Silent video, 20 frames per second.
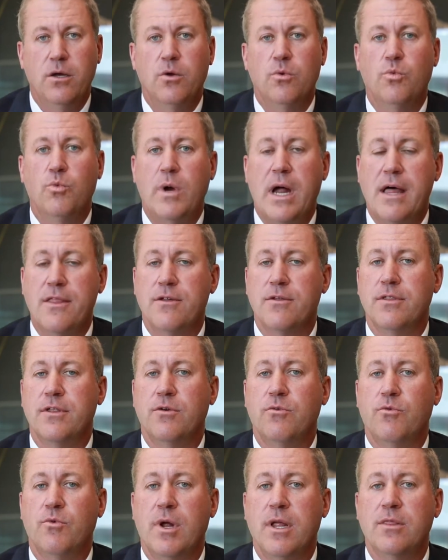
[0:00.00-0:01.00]
rather
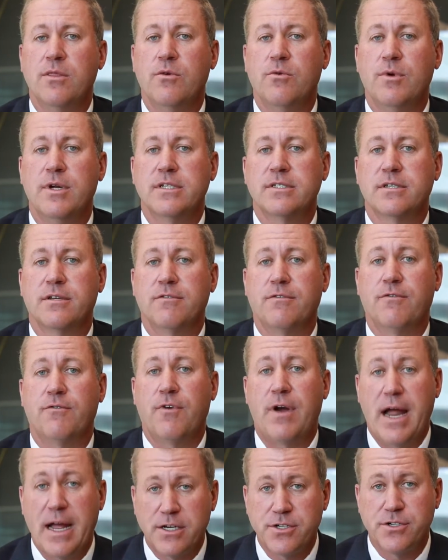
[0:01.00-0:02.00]
than run the risk of
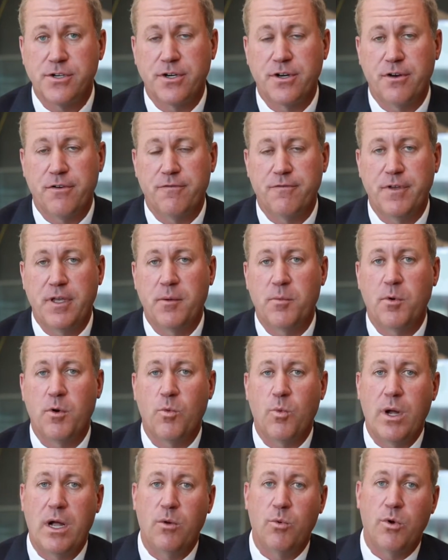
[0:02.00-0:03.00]
fracturing your
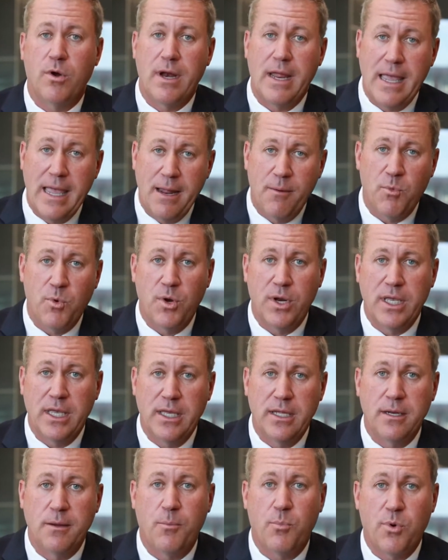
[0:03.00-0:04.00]
femur while we're hammering
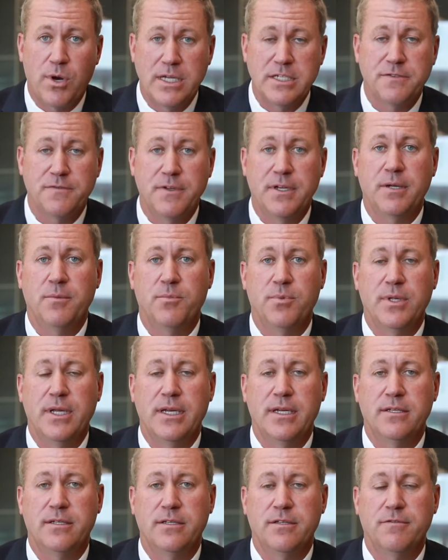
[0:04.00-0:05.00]
in a press-fit
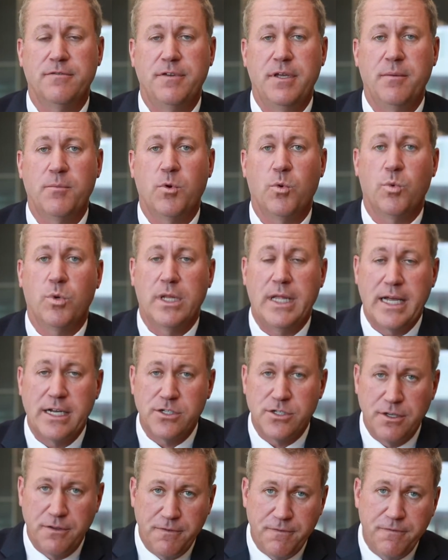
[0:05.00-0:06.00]
implant into the femur, we'll
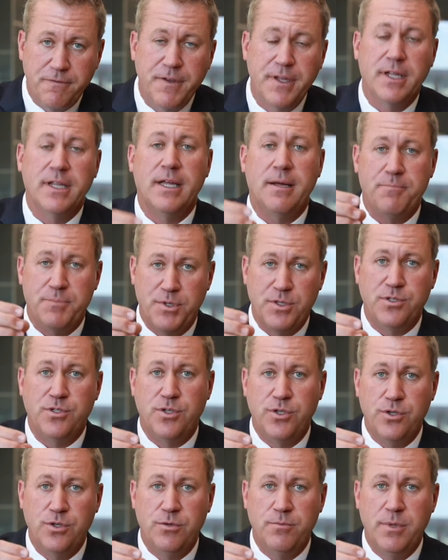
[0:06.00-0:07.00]
actually fill up the
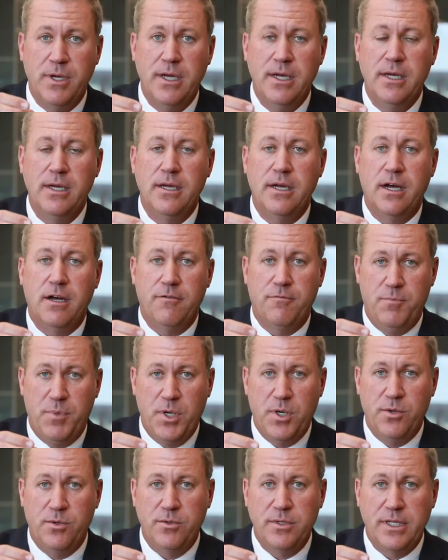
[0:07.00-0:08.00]
tube of
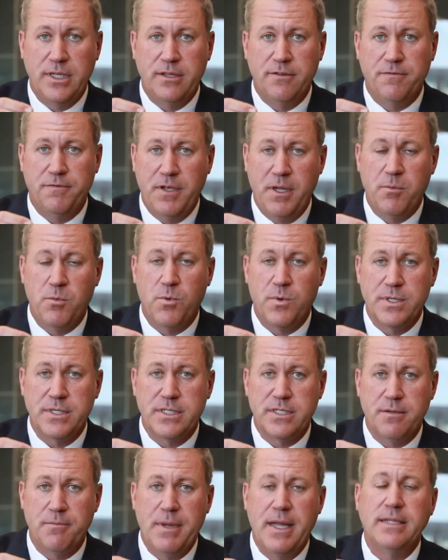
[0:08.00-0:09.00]
bone in the femur with
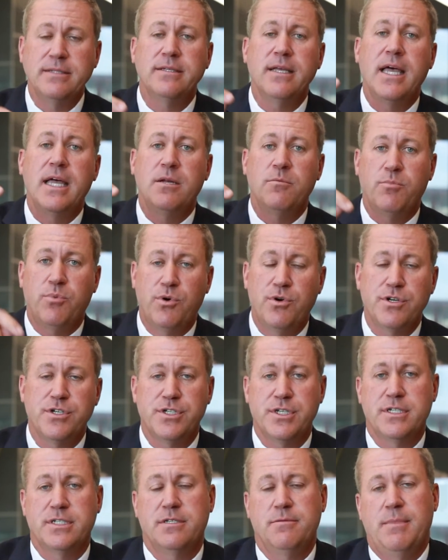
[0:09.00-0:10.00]
cement and
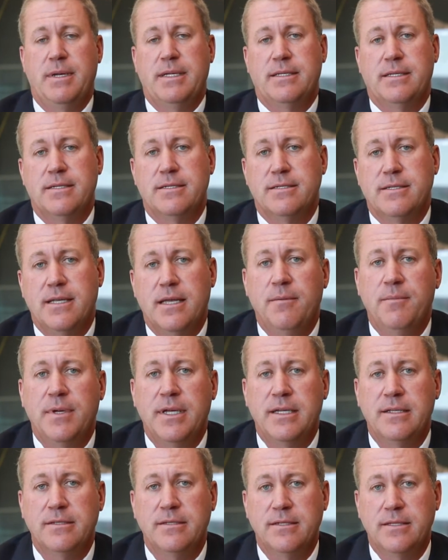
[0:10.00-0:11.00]
push a cemented stem
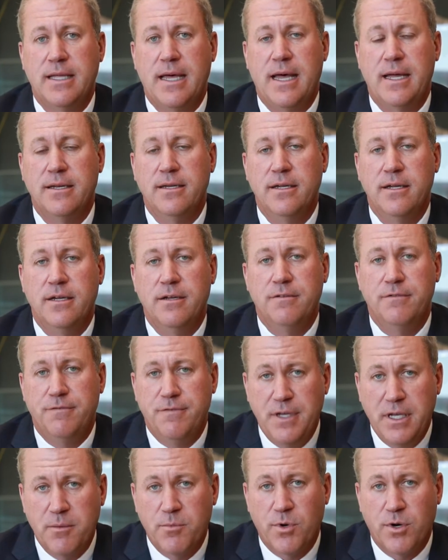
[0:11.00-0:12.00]
into that
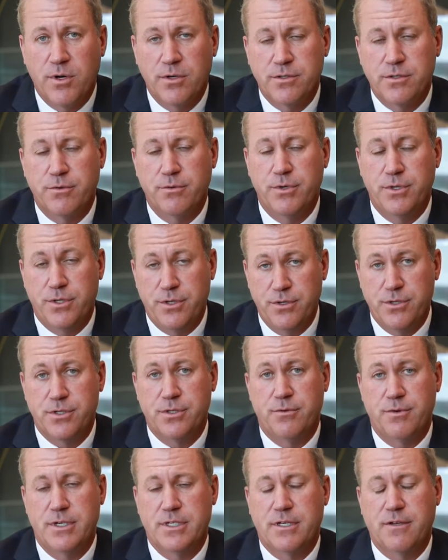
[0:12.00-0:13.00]
femur to reduce
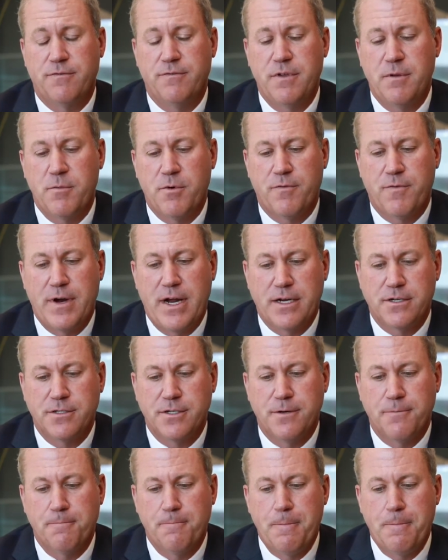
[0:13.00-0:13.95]
the risk of femur fracture.